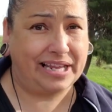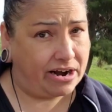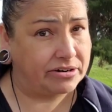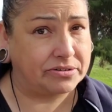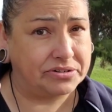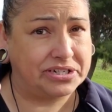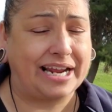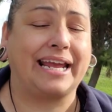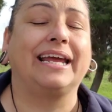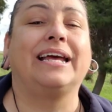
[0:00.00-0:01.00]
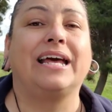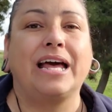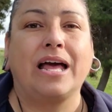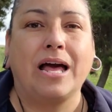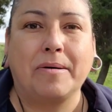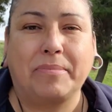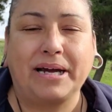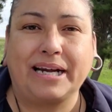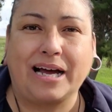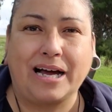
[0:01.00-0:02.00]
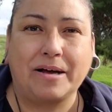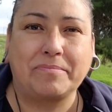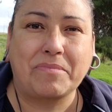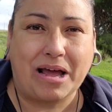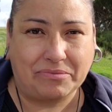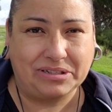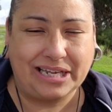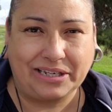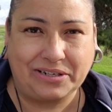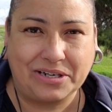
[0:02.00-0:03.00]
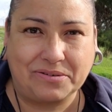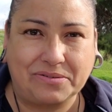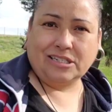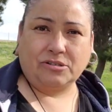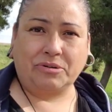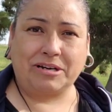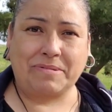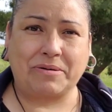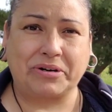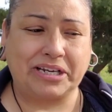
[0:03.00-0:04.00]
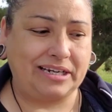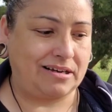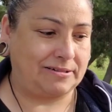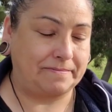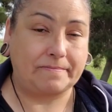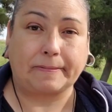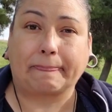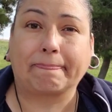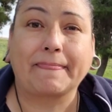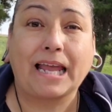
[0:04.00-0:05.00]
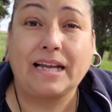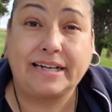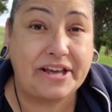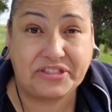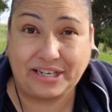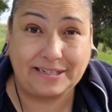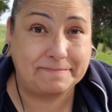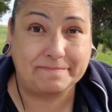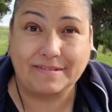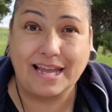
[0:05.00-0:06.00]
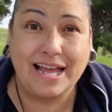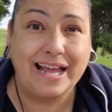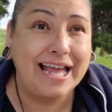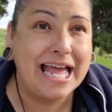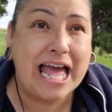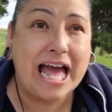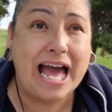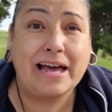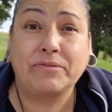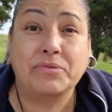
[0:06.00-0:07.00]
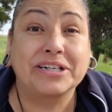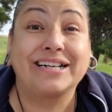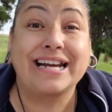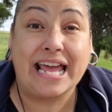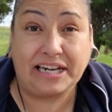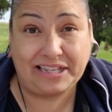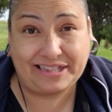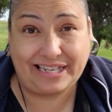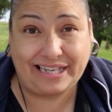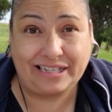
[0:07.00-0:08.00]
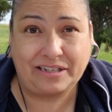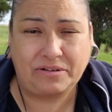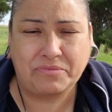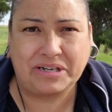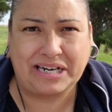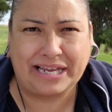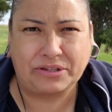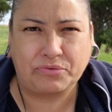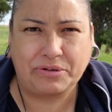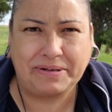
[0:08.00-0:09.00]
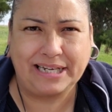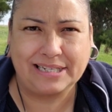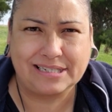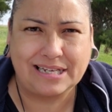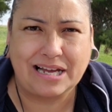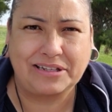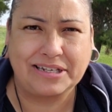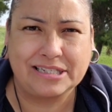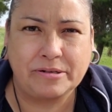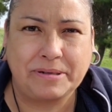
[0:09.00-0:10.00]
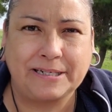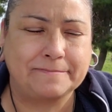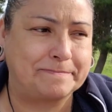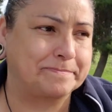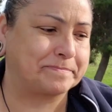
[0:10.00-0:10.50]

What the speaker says: They are crochet, but I will let you know. So what am I working on? Nothing. I haven't worked on anything, what, like 3 weeks? How long has it been?